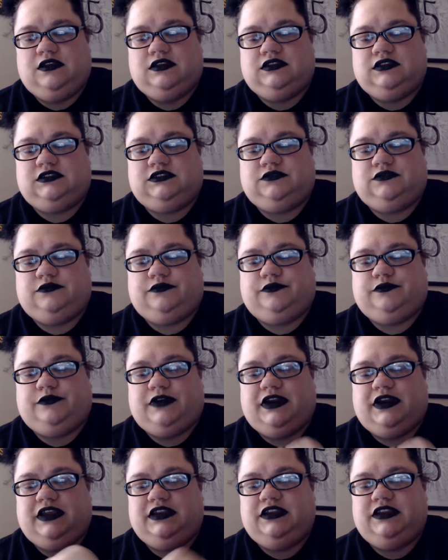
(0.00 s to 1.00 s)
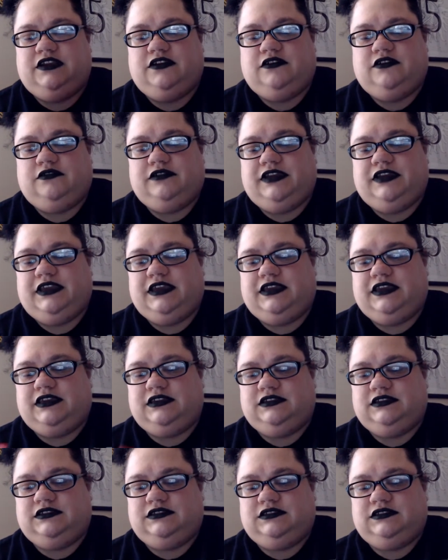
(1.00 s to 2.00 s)
So what I do
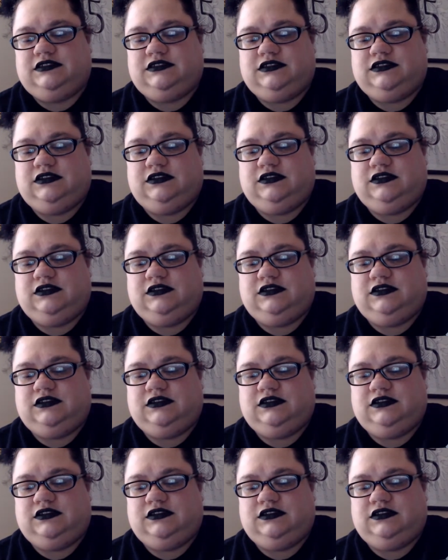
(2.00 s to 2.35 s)
is,